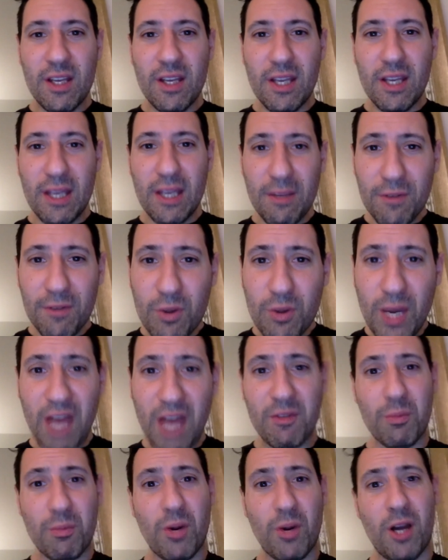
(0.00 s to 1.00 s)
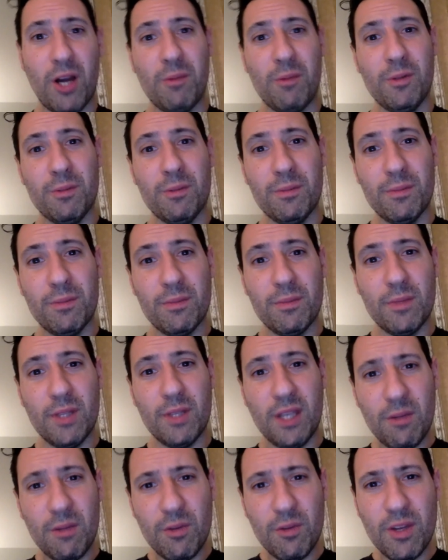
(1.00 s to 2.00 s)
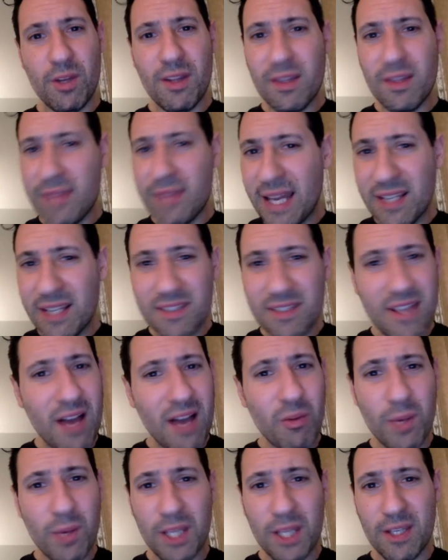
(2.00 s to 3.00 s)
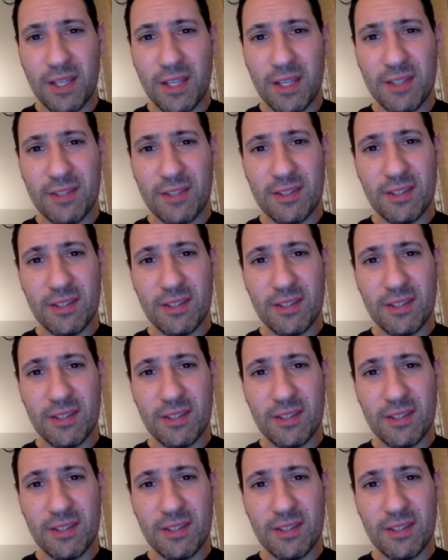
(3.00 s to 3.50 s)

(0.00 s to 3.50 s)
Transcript: if you have a problem, if you, that is not weakness